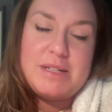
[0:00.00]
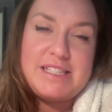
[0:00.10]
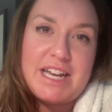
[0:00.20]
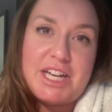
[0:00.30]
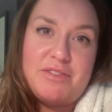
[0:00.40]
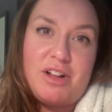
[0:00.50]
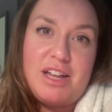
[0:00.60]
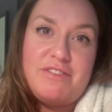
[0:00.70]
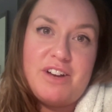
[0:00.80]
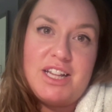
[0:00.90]
But second of all,
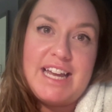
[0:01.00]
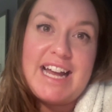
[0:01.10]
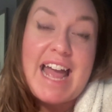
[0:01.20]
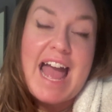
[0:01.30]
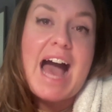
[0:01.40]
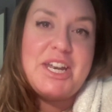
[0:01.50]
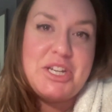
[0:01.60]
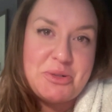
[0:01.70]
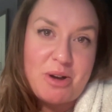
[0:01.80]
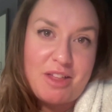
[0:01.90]
I felt like I had
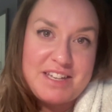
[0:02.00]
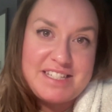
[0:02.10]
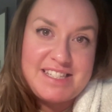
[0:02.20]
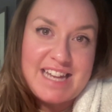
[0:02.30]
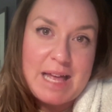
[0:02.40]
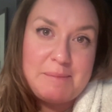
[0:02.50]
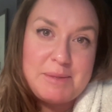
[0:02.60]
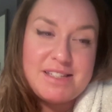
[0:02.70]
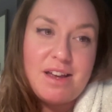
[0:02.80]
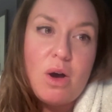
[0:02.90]
to do all these
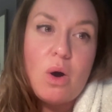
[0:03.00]
steps